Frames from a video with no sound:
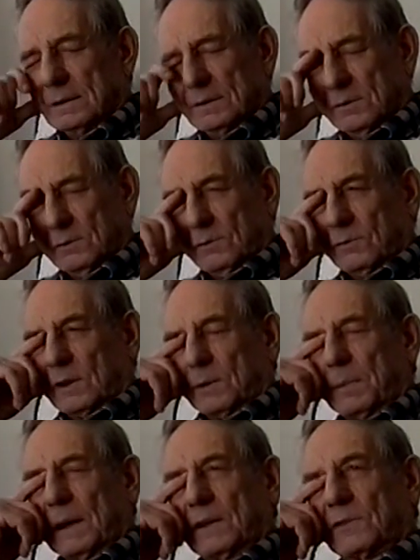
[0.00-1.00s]
over there
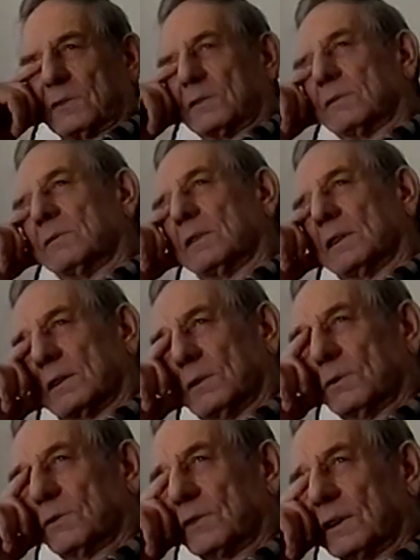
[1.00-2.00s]
past where
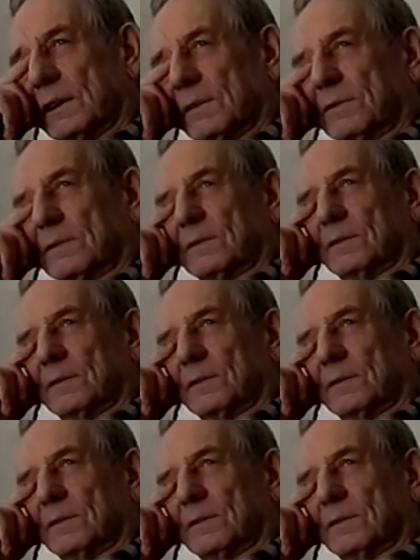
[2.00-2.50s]
Legos live.